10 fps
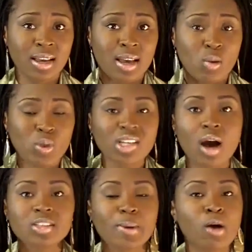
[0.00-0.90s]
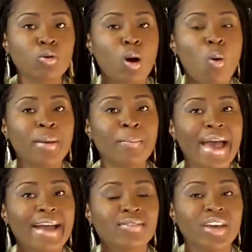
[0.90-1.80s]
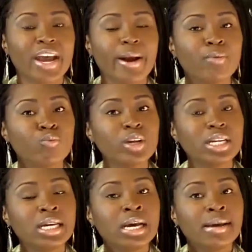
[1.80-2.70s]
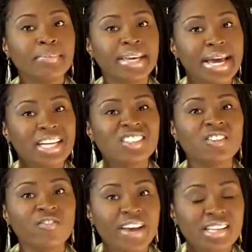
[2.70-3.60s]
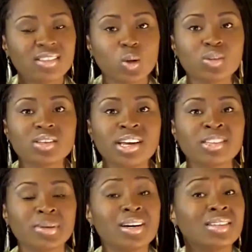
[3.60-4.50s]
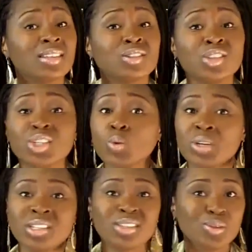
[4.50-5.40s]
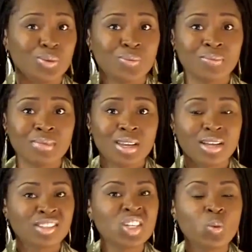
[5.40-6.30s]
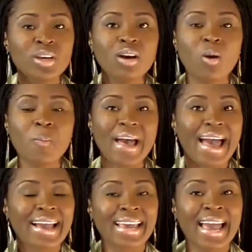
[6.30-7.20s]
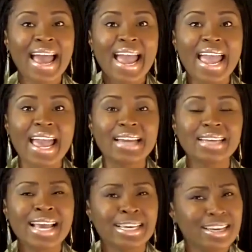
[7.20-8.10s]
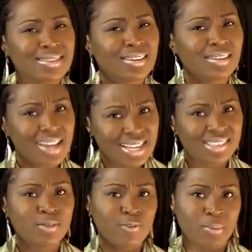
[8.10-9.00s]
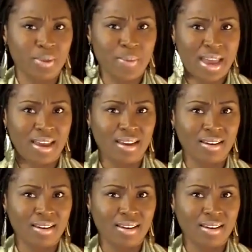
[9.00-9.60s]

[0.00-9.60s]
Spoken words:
We talked about going back there and really beginning to face those things, because until we do, until we go back and get the lesson from the pain